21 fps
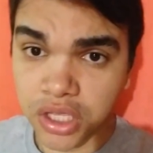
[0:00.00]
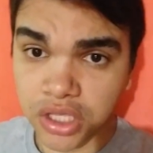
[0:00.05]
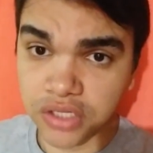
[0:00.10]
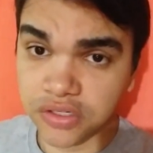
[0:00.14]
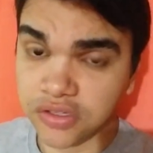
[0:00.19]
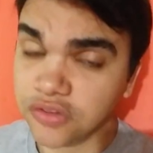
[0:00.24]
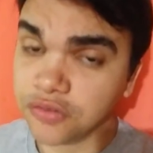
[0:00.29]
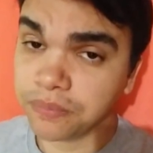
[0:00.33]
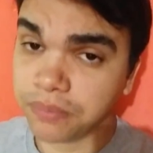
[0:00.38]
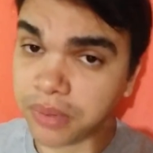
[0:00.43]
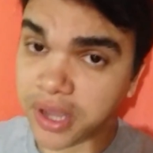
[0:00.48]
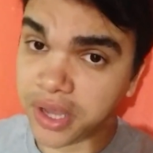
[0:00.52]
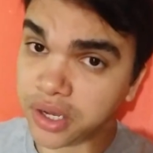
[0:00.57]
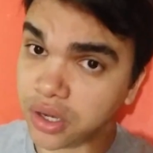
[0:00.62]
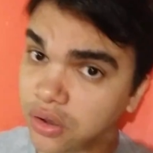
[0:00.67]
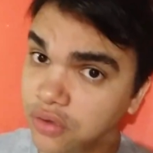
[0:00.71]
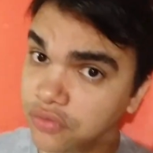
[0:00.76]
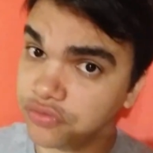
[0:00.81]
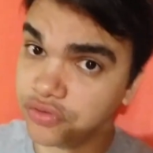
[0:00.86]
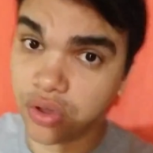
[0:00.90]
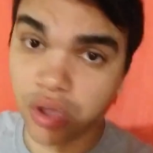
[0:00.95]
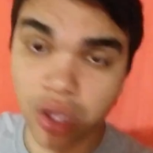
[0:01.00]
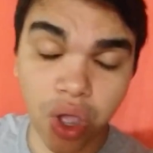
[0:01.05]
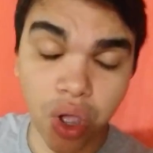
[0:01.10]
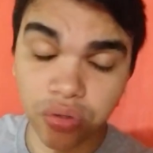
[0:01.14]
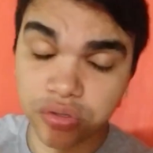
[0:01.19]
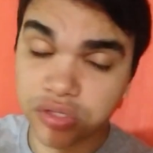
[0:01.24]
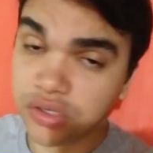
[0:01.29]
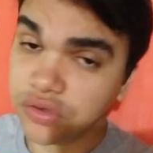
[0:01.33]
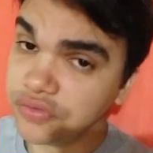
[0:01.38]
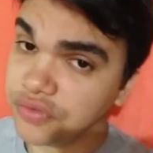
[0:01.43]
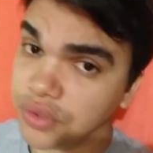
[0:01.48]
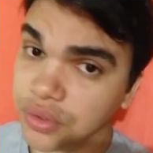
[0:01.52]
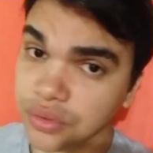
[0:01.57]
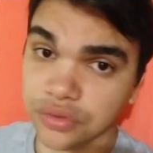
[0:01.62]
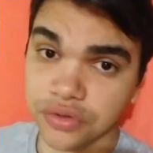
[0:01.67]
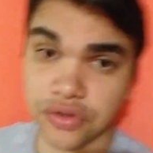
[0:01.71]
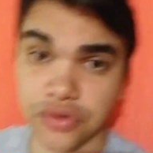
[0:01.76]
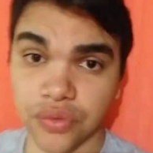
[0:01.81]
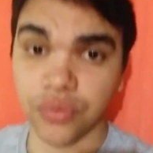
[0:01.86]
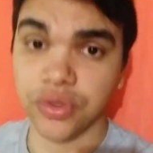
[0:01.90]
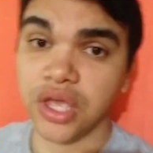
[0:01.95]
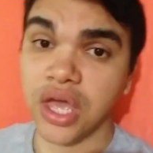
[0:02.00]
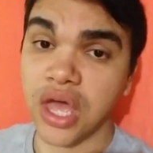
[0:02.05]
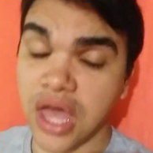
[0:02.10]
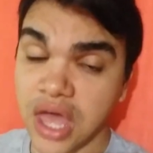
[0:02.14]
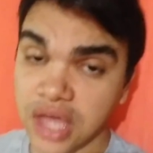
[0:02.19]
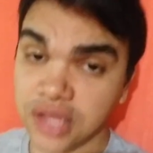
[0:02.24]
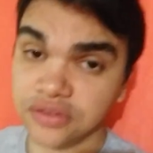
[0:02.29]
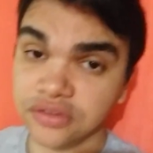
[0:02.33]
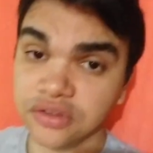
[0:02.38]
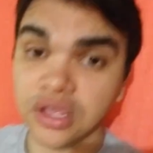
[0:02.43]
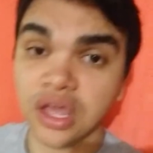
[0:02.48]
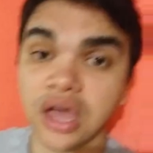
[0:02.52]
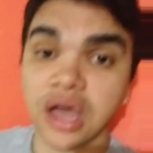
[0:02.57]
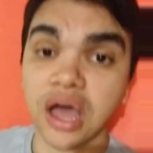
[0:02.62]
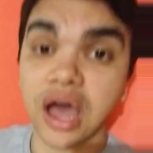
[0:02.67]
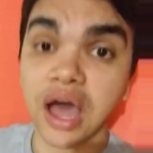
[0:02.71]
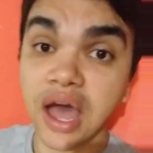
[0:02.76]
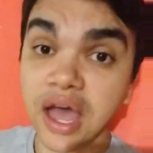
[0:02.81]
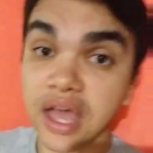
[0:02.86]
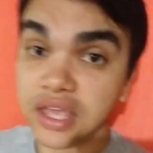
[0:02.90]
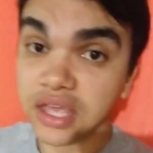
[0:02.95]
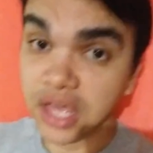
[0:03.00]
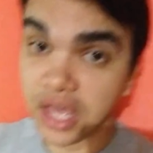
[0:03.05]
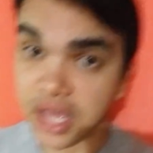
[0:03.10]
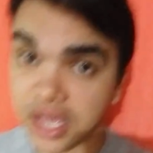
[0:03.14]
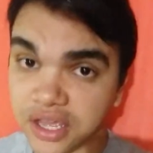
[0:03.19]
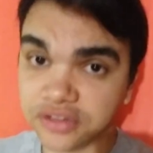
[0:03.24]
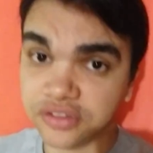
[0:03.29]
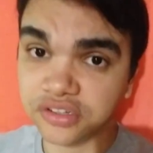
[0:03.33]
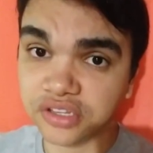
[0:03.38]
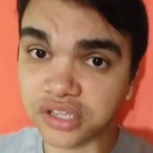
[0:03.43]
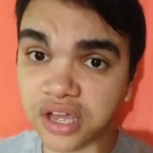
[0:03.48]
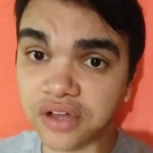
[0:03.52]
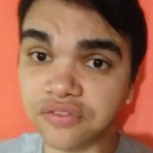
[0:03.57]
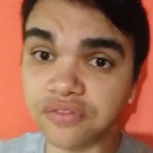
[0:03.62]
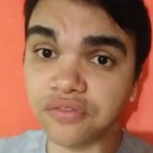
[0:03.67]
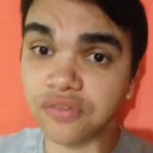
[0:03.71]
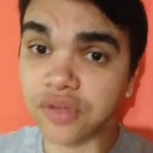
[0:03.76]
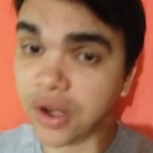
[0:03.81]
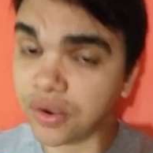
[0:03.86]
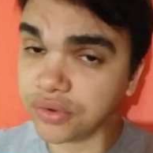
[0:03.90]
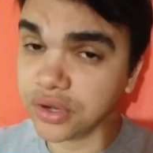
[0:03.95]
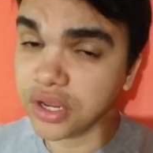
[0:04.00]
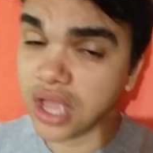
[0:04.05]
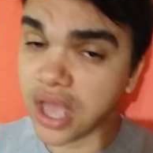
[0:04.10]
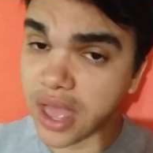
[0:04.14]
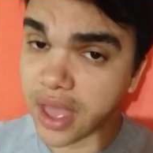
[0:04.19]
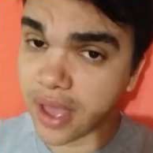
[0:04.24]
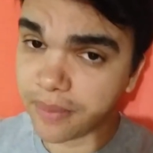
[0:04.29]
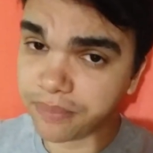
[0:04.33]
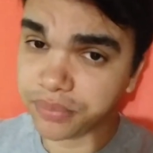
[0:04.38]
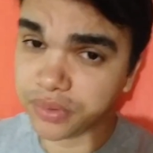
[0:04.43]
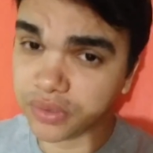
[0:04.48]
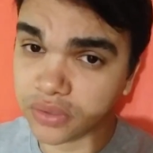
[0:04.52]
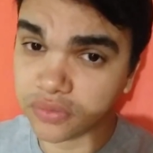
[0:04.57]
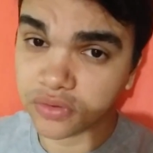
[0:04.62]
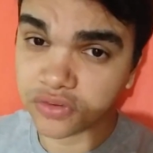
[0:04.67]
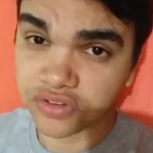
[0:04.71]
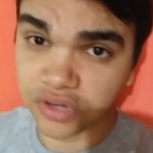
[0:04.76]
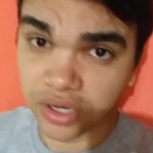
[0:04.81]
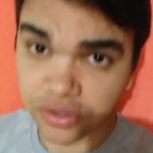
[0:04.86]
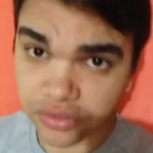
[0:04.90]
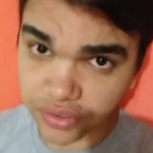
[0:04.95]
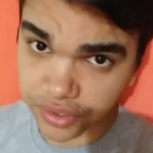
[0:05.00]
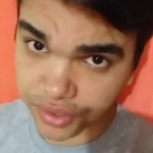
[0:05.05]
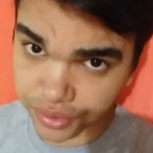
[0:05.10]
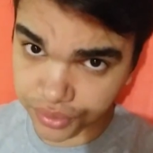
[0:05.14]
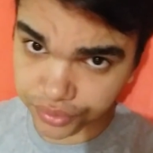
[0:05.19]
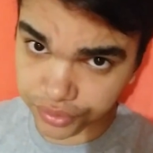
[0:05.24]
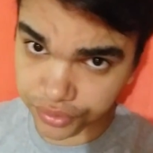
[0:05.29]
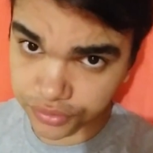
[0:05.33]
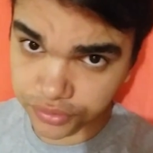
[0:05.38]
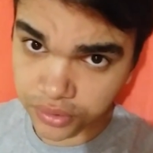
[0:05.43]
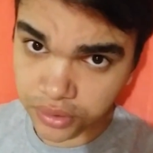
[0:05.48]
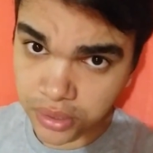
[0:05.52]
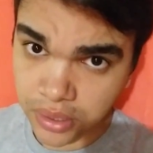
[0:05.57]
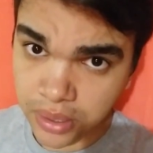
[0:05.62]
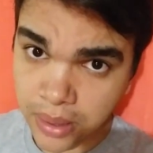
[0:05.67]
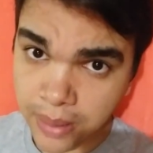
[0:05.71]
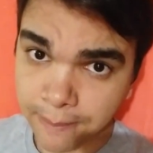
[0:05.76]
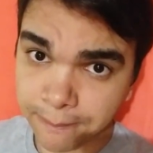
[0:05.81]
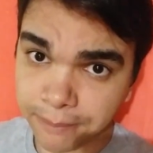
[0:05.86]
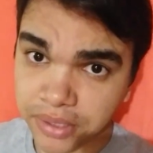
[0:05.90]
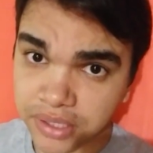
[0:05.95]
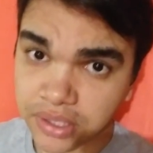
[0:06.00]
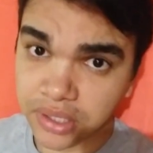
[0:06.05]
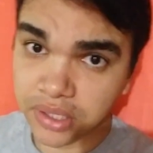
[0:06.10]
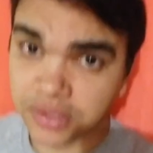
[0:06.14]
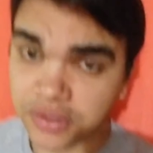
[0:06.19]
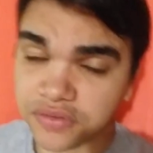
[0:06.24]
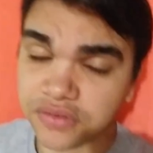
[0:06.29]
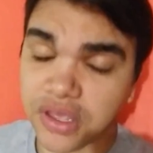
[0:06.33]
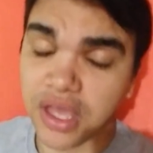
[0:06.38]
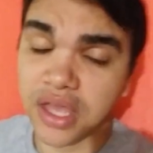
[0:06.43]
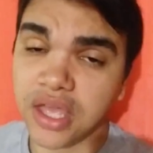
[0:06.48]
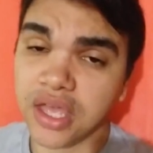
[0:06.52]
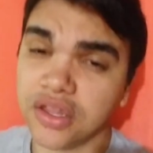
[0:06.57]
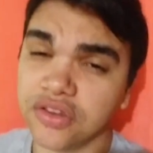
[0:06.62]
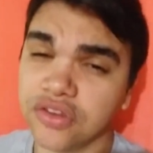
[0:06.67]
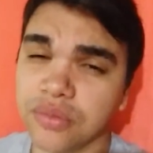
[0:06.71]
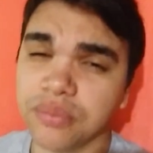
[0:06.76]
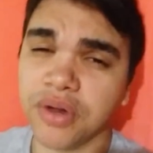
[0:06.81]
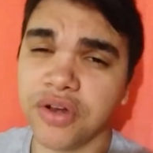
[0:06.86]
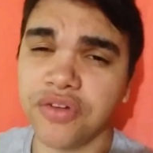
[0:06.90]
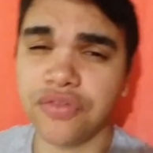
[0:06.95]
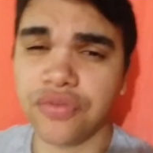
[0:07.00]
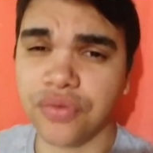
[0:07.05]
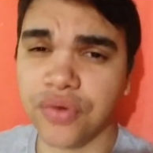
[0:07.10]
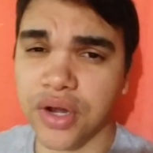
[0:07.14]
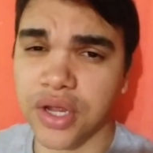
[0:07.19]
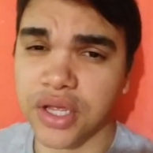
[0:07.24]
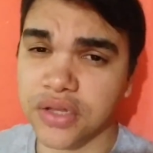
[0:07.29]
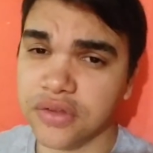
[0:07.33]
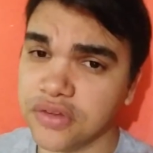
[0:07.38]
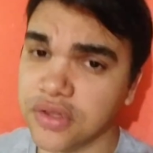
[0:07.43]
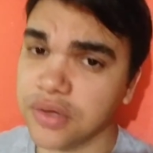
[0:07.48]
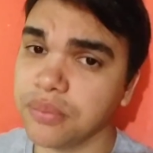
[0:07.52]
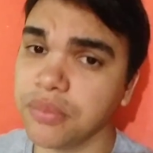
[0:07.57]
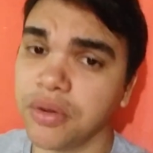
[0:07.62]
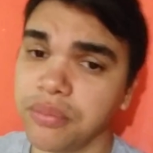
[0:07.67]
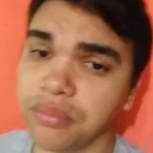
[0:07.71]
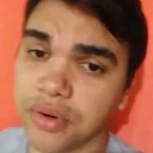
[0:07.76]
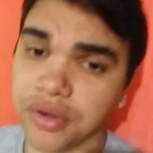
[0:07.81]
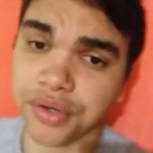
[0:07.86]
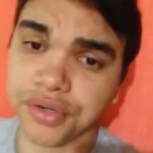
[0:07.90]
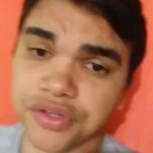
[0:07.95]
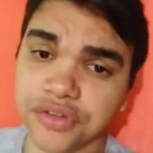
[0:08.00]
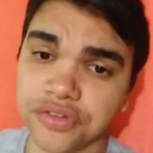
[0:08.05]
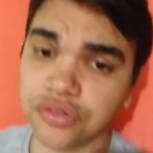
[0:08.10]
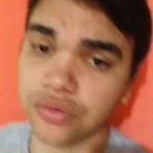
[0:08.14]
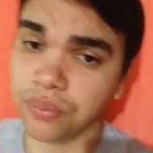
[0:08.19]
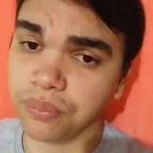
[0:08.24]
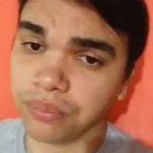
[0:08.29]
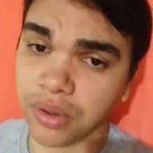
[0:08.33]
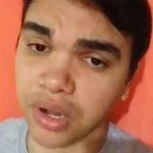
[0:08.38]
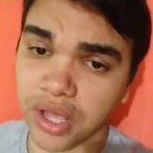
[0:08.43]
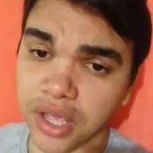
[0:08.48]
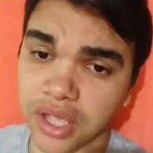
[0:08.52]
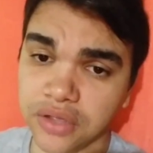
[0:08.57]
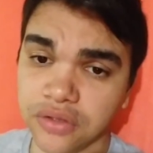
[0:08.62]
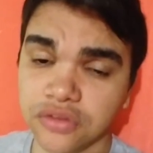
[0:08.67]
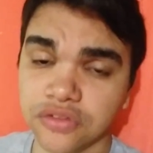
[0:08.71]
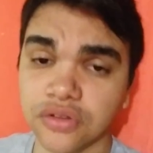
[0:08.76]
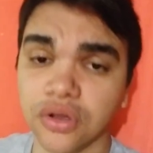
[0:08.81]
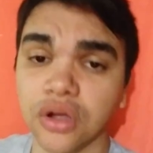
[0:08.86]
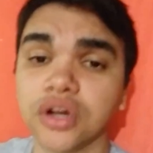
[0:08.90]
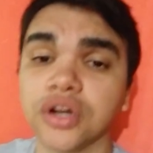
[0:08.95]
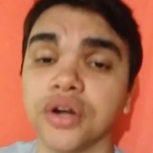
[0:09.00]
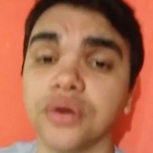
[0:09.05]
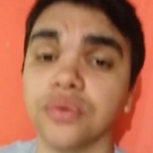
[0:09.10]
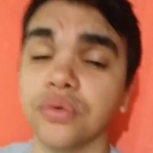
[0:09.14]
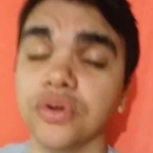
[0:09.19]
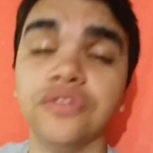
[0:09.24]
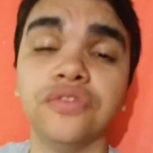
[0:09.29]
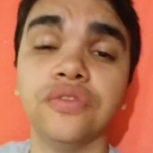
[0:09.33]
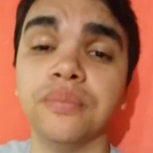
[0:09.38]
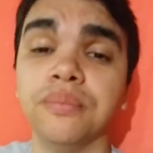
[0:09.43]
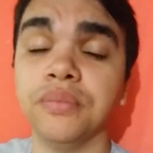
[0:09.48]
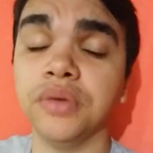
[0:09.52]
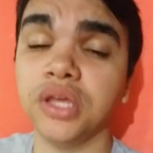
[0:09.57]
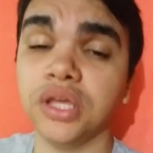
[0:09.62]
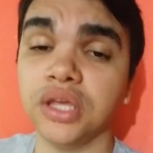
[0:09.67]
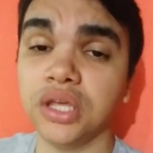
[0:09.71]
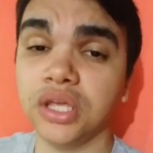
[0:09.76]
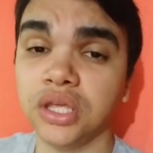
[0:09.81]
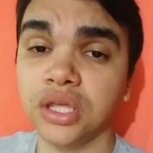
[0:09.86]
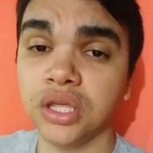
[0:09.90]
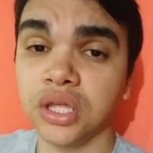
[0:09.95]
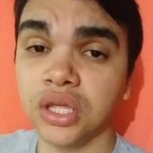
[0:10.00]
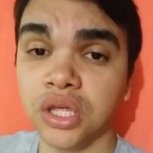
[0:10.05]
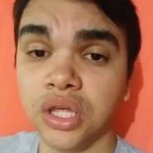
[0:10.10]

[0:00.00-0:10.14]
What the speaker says: Despite of all the difficulties we had, I had a very happy childhood because I had my friends and my brothers to play soccer with me.